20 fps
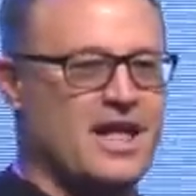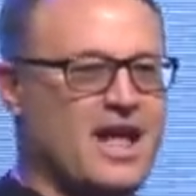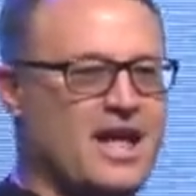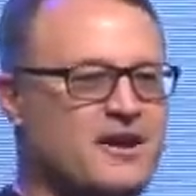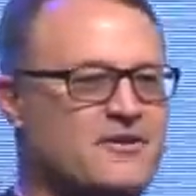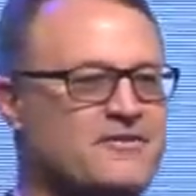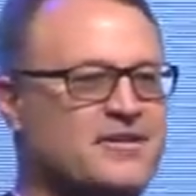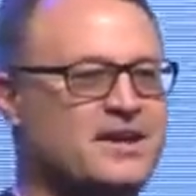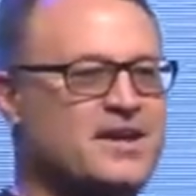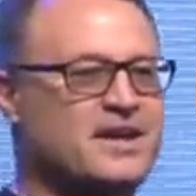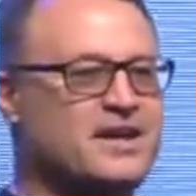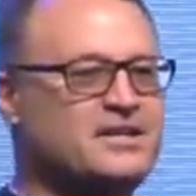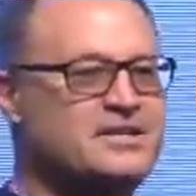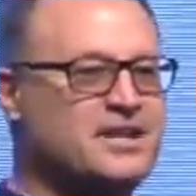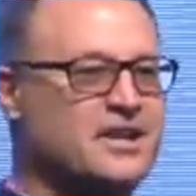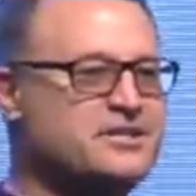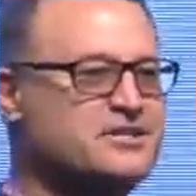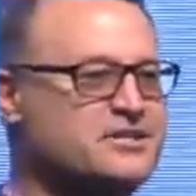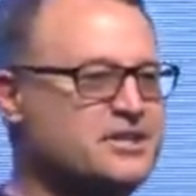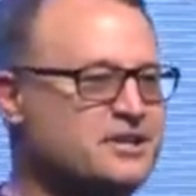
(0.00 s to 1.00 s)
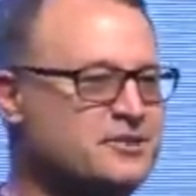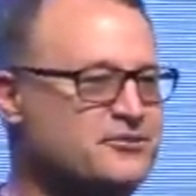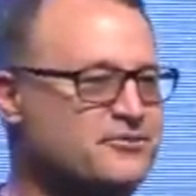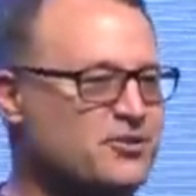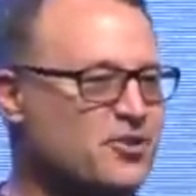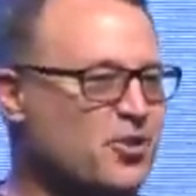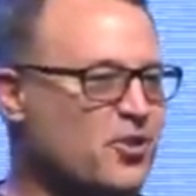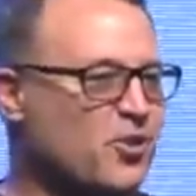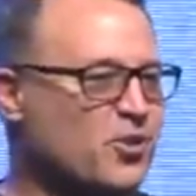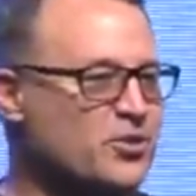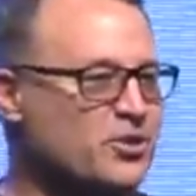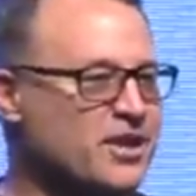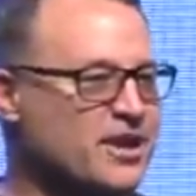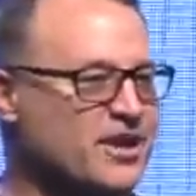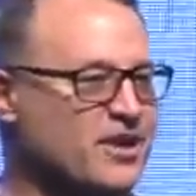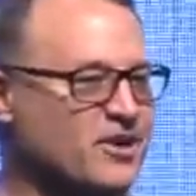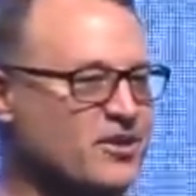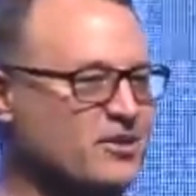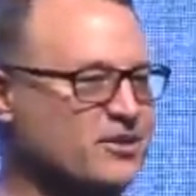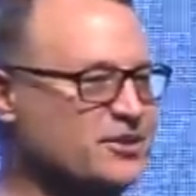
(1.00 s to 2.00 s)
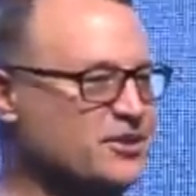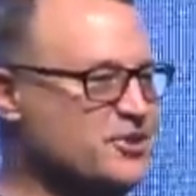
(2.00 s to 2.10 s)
And if a kid does this for a whole year,